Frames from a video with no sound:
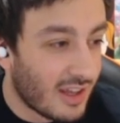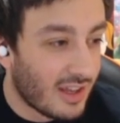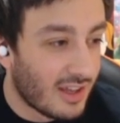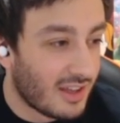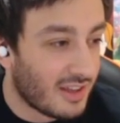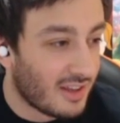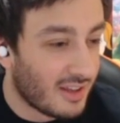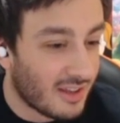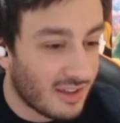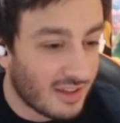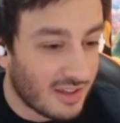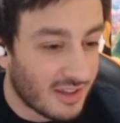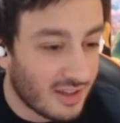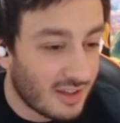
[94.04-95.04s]

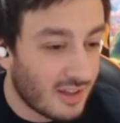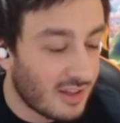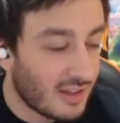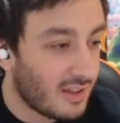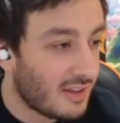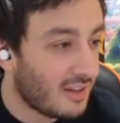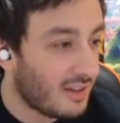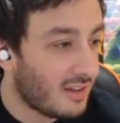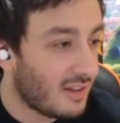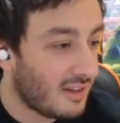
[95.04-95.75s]
(silence)